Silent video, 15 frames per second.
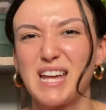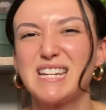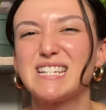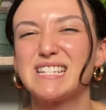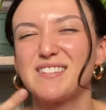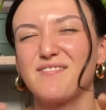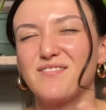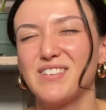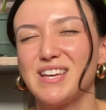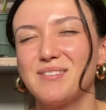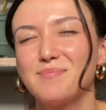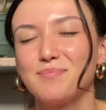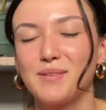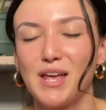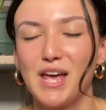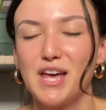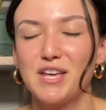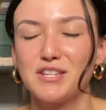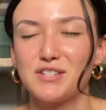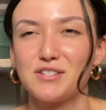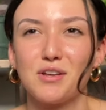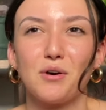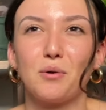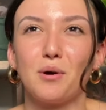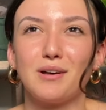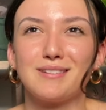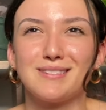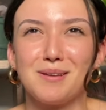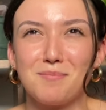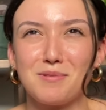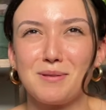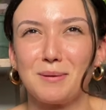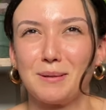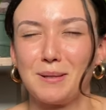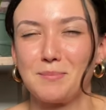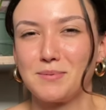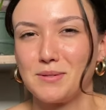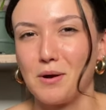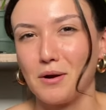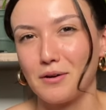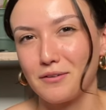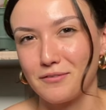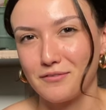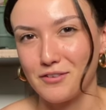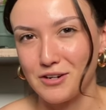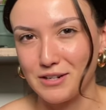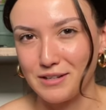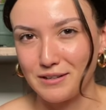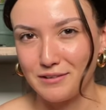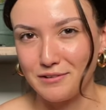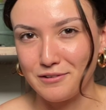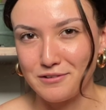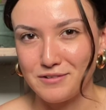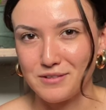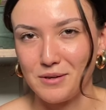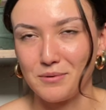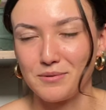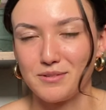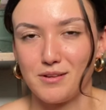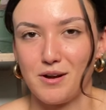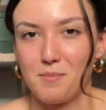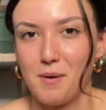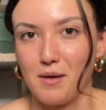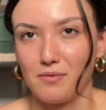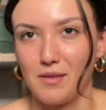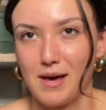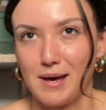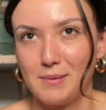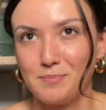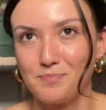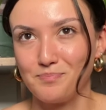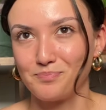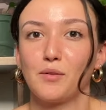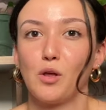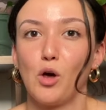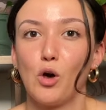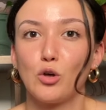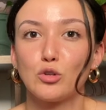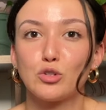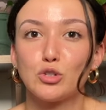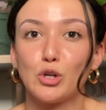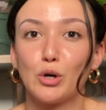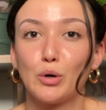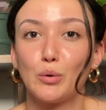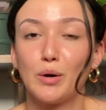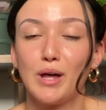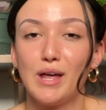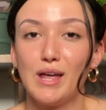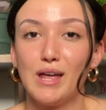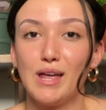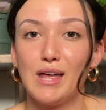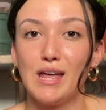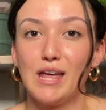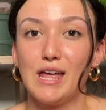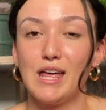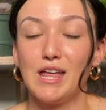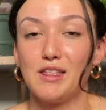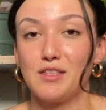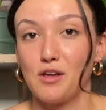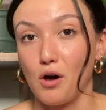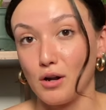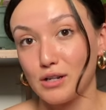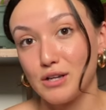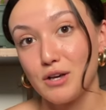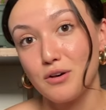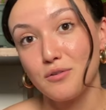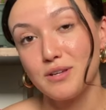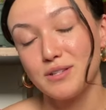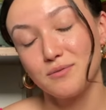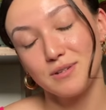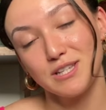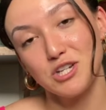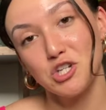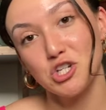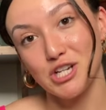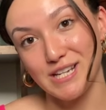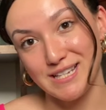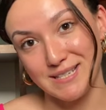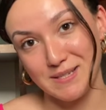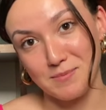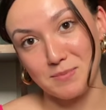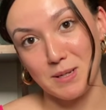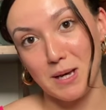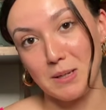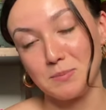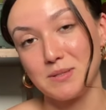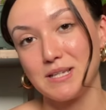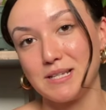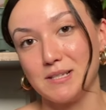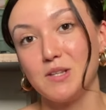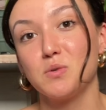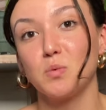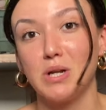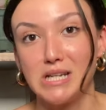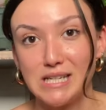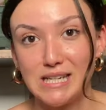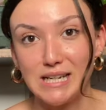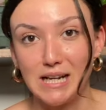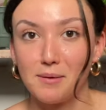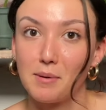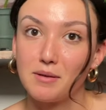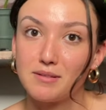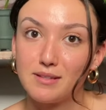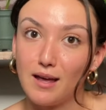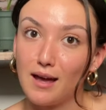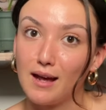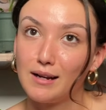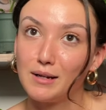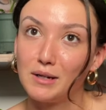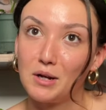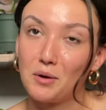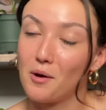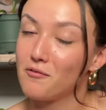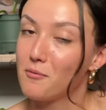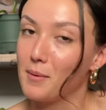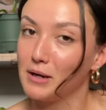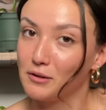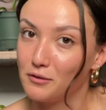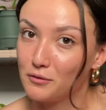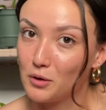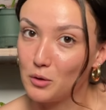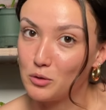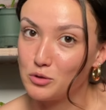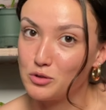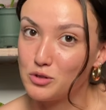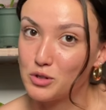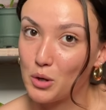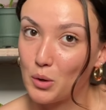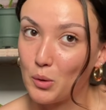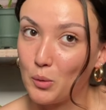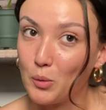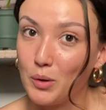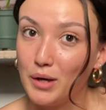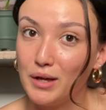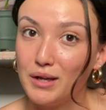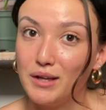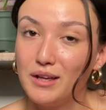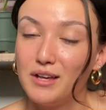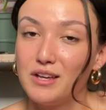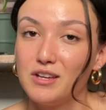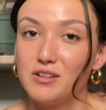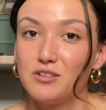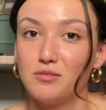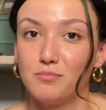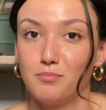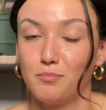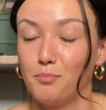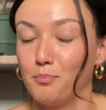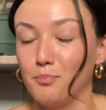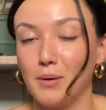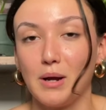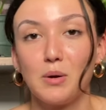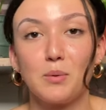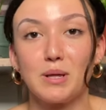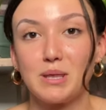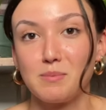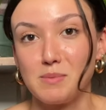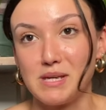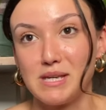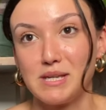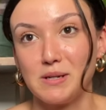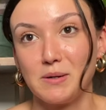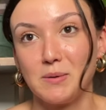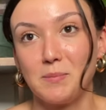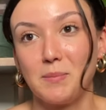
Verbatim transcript: doesn't fit. So some of the clips are vertical, so sorry about that. Also, the audio is really shitty sometimes because it's windy and I'm outside and I don't have a microphone, so bear with me here.